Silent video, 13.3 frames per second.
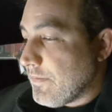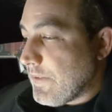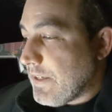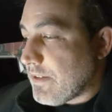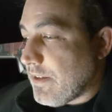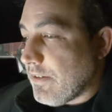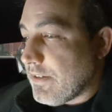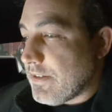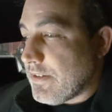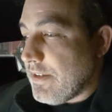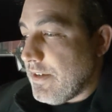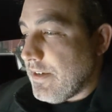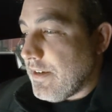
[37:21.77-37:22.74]
long as
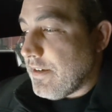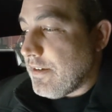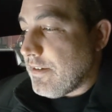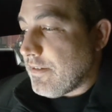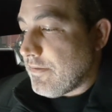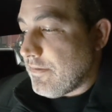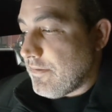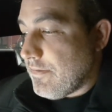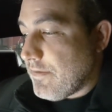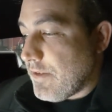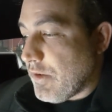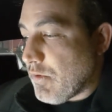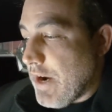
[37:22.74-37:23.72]
the
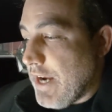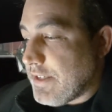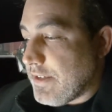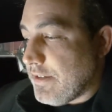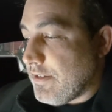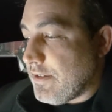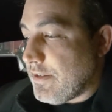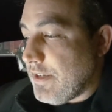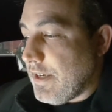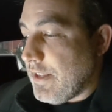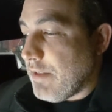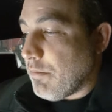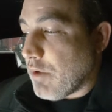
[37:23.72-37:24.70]
raisins
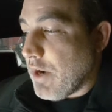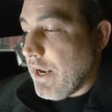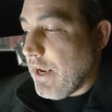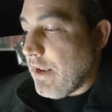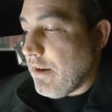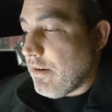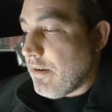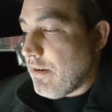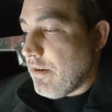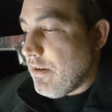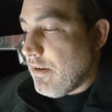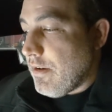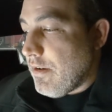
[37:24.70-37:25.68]
in the bran
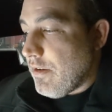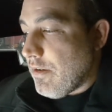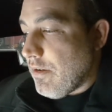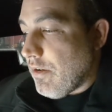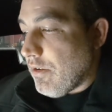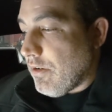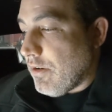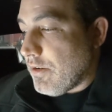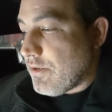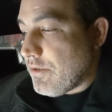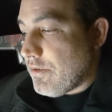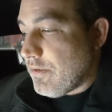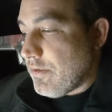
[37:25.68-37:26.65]
aren't